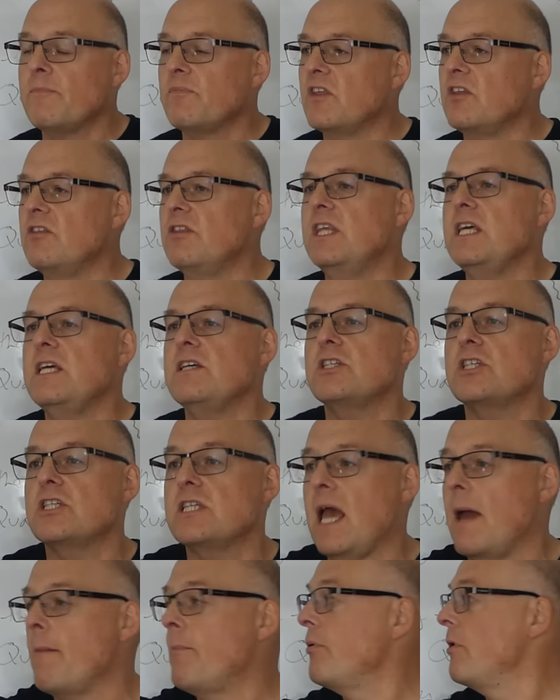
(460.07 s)
than these
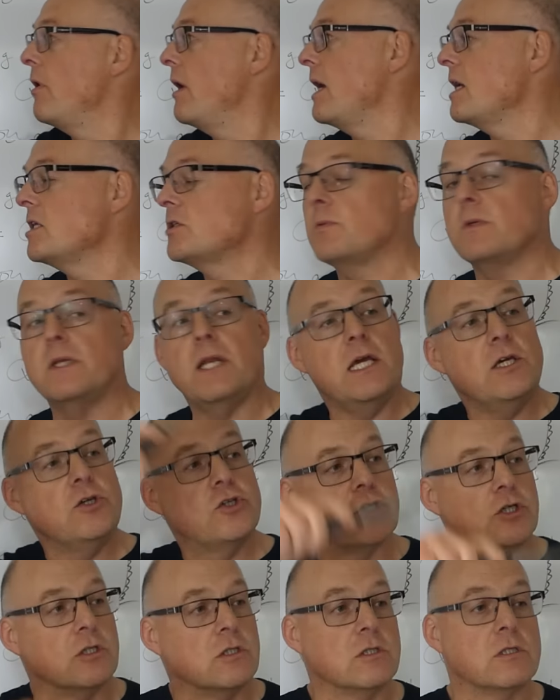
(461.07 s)
separate
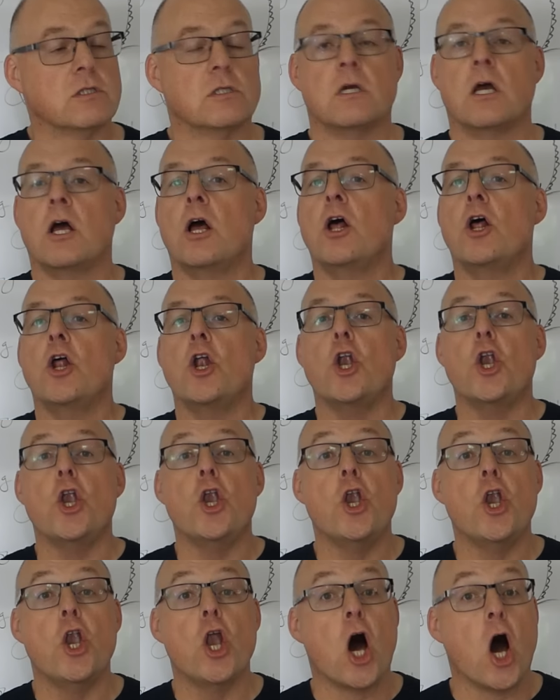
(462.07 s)
explanations?
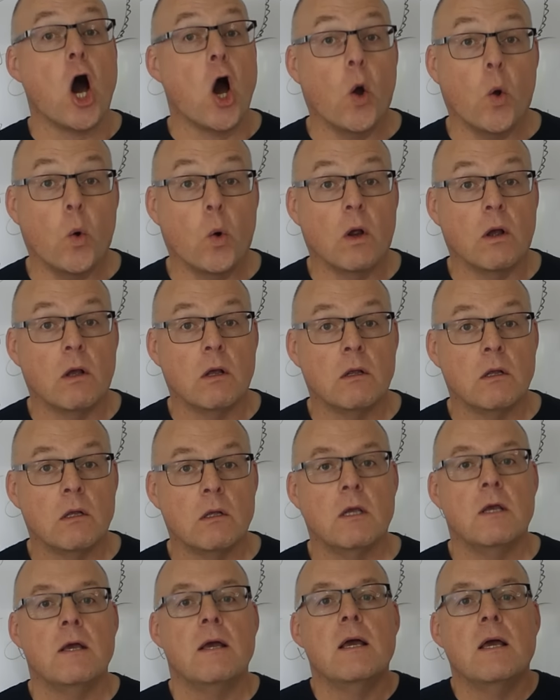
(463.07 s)
No.
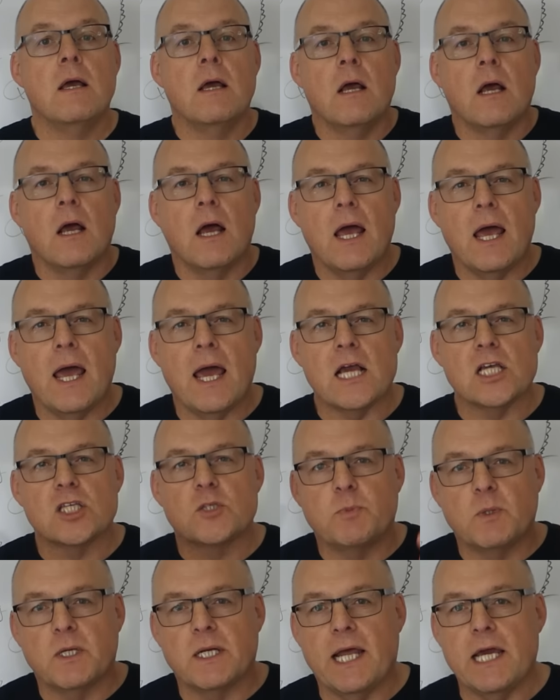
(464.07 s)

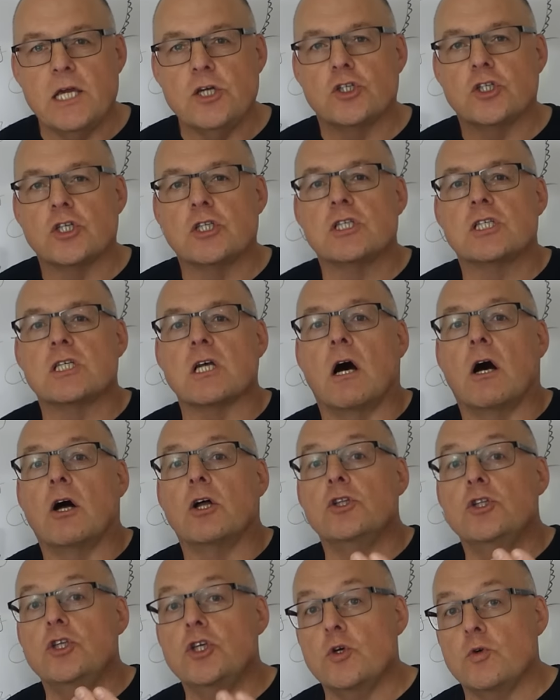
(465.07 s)
Explanations are
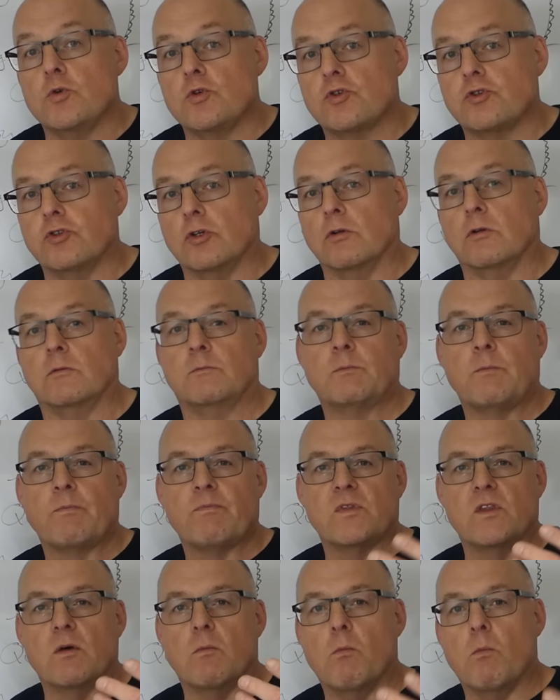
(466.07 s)
neutral.
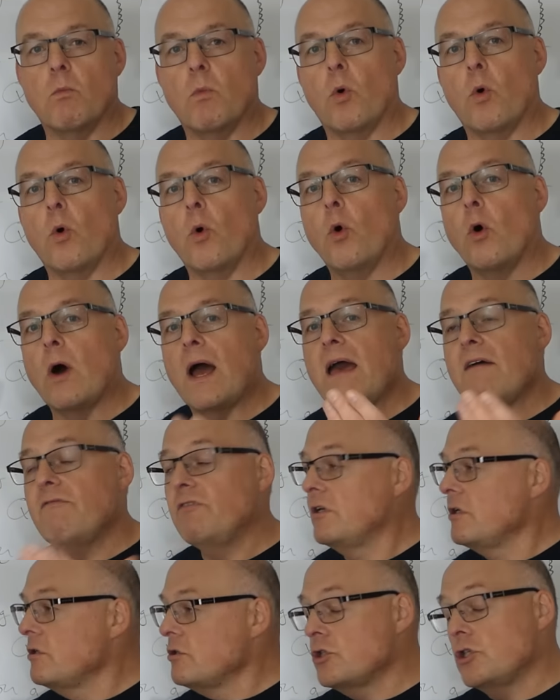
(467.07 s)
The more
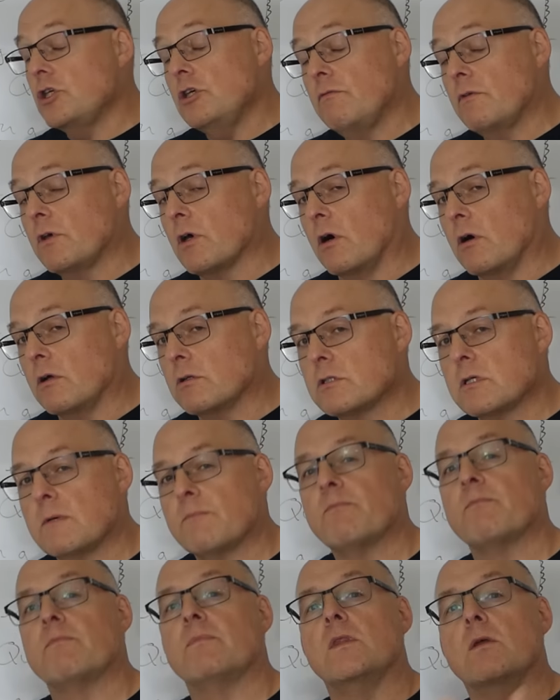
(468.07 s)
evidence you've got,
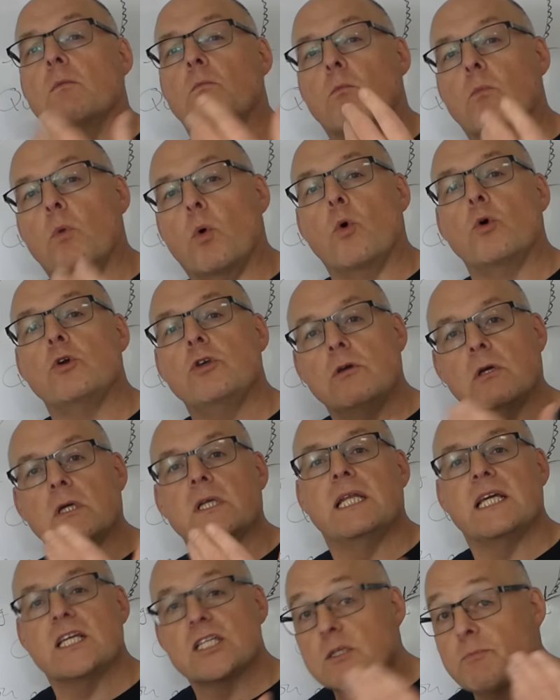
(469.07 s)
the more you
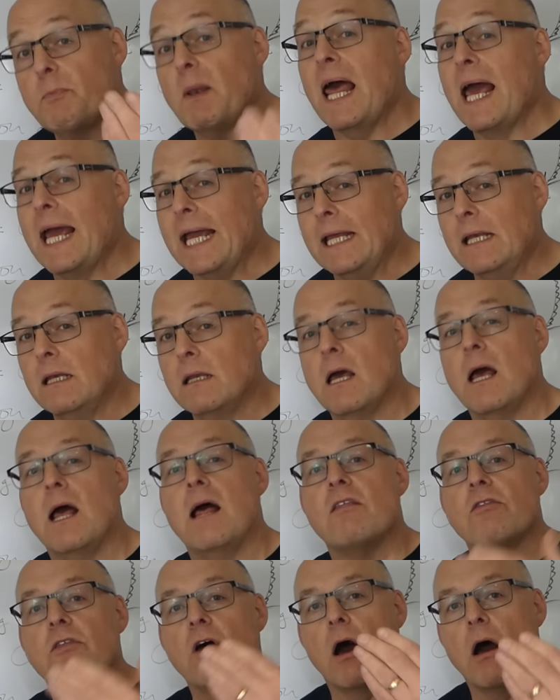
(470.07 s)
can explain,
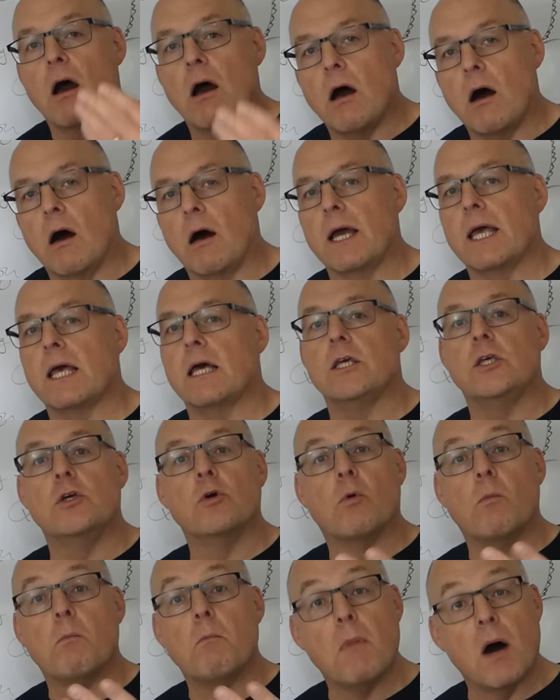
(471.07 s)
the higher
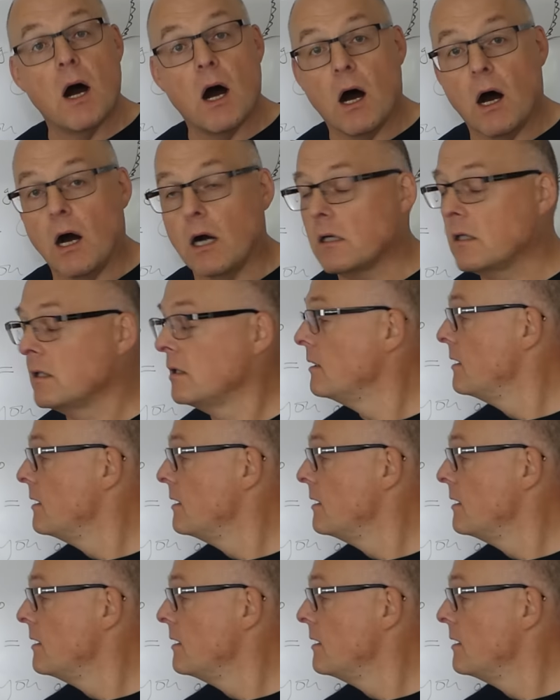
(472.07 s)
your mark.